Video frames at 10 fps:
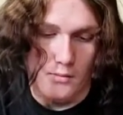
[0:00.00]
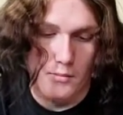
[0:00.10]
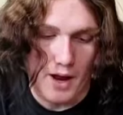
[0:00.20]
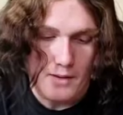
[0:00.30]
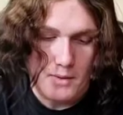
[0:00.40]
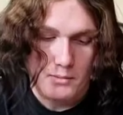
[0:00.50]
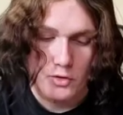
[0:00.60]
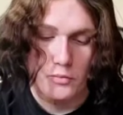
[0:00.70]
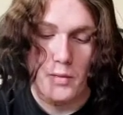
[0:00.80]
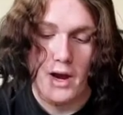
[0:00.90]
Band
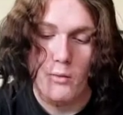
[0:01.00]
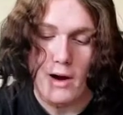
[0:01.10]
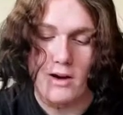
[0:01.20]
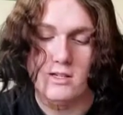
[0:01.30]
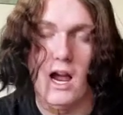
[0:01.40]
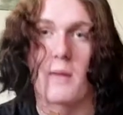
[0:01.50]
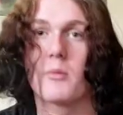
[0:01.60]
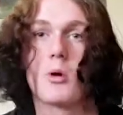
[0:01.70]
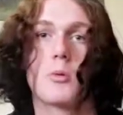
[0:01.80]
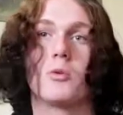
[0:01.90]
members may wear
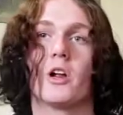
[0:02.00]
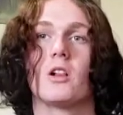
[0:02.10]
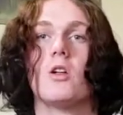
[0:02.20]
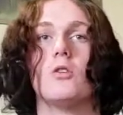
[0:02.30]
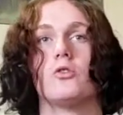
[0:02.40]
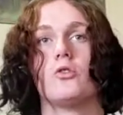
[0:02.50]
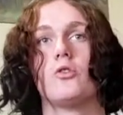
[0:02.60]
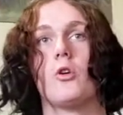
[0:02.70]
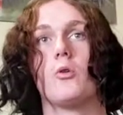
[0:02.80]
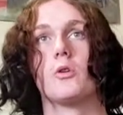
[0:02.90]
time-appropriate clothes,
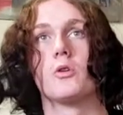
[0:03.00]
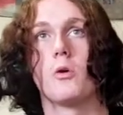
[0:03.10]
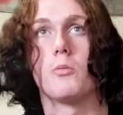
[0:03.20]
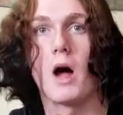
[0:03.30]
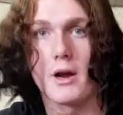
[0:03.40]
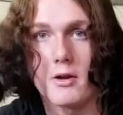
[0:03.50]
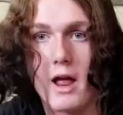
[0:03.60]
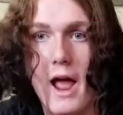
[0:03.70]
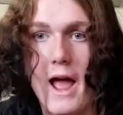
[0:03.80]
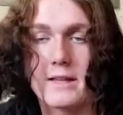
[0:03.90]
so, pirate
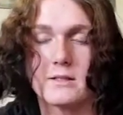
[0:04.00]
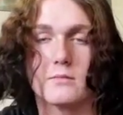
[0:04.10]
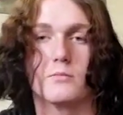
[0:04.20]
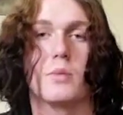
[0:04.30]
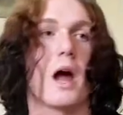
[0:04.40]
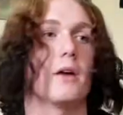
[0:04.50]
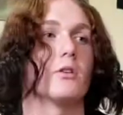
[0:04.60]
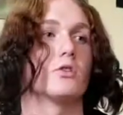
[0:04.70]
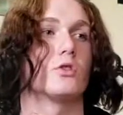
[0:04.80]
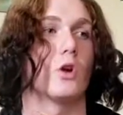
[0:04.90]
hats and
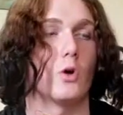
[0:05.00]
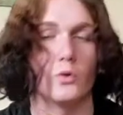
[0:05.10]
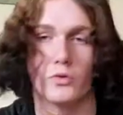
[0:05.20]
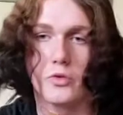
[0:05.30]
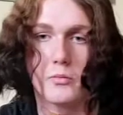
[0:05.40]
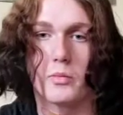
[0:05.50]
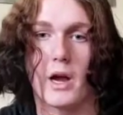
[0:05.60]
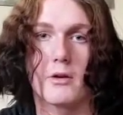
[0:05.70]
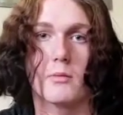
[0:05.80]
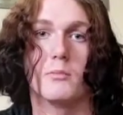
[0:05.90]
pirate coats and
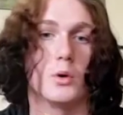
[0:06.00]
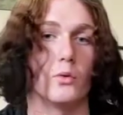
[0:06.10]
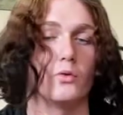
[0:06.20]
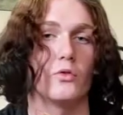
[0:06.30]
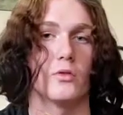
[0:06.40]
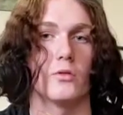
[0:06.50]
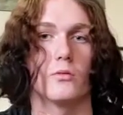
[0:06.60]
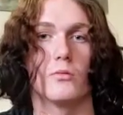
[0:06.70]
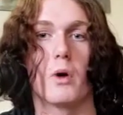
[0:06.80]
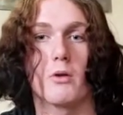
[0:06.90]
pirate boots, and
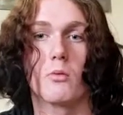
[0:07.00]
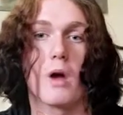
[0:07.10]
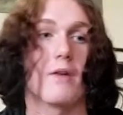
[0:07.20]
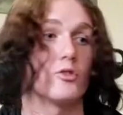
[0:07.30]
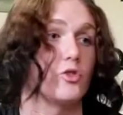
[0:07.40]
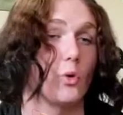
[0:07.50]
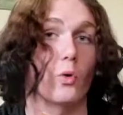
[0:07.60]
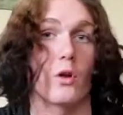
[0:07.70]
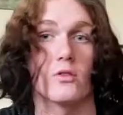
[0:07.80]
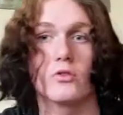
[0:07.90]
might well have a
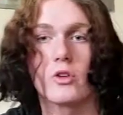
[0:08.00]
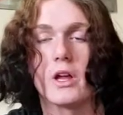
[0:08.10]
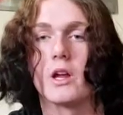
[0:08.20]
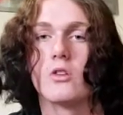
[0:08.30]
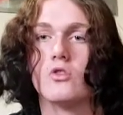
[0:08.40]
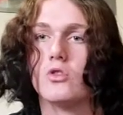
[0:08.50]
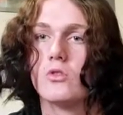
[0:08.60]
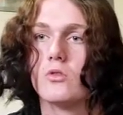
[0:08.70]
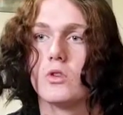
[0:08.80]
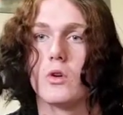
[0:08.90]
sword on stage.
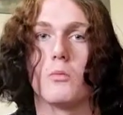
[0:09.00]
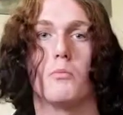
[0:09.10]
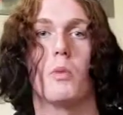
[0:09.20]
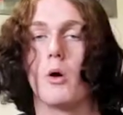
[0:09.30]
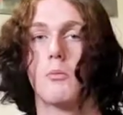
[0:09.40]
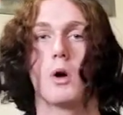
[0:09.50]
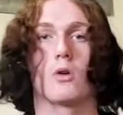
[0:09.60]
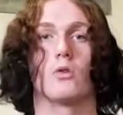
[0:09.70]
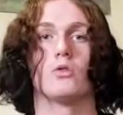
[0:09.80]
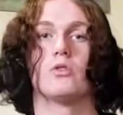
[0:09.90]
Belt
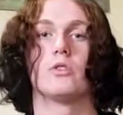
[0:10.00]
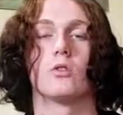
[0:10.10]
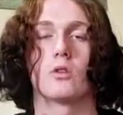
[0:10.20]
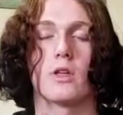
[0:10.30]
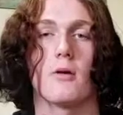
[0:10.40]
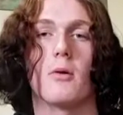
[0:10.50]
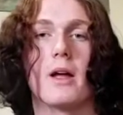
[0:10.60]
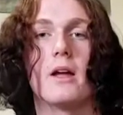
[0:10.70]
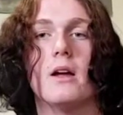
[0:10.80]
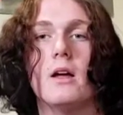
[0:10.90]
buckles that look that
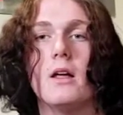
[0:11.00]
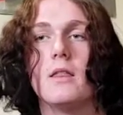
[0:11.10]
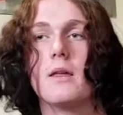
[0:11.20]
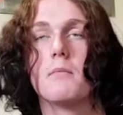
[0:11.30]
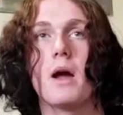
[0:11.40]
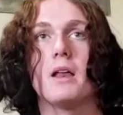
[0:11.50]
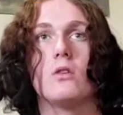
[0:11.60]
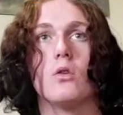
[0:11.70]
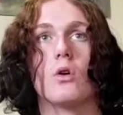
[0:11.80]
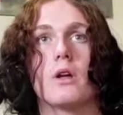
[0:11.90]
way, they might
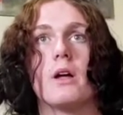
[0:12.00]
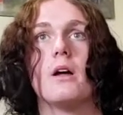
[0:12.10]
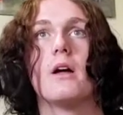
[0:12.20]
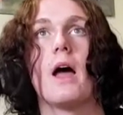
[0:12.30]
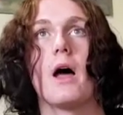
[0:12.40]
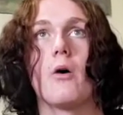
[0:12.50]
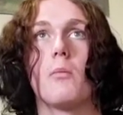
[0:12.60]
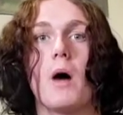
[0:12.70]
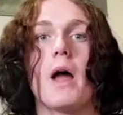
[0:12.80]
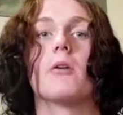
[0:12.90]
look how a
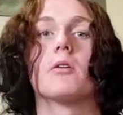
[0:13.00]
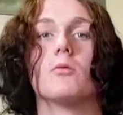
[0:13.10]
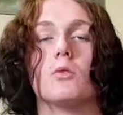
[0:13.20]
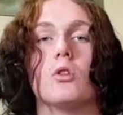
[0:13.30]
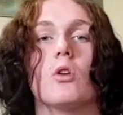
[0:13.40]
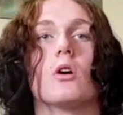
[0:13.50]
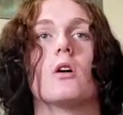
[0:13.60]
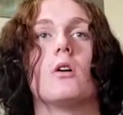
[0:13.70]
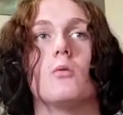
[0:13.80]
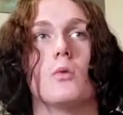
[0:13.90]
pirate would look
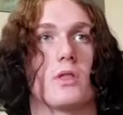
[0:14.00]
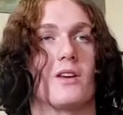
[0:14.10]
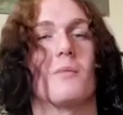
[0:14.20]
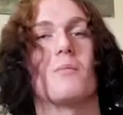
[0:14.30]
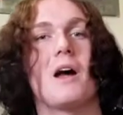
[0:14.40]
within